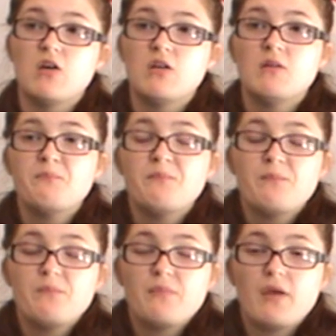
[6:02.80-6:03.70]
good.
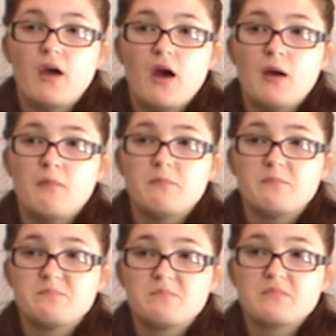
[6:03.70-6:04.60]

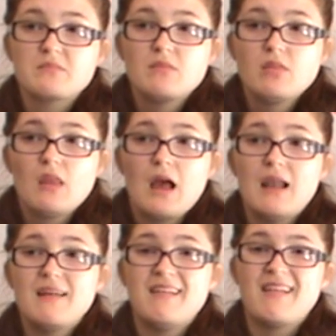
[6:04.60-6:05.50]
I
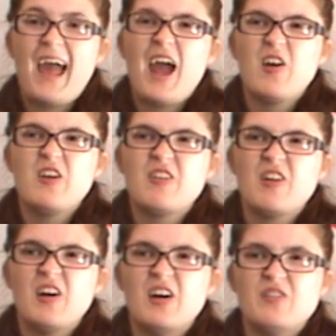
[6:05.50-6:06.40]
liked his character.
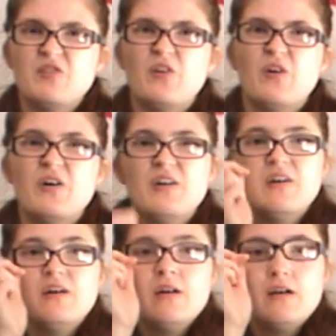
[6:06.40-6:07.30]
I thought
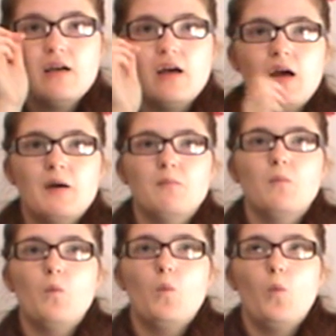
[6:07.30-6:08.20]

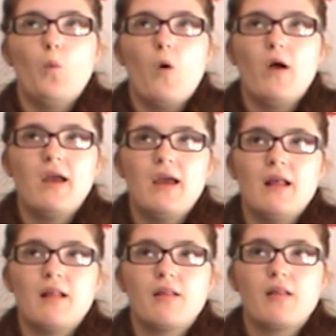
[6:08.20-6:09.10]
what
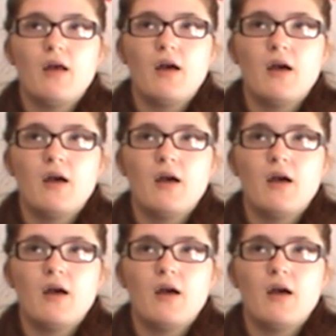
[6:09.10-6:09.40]
his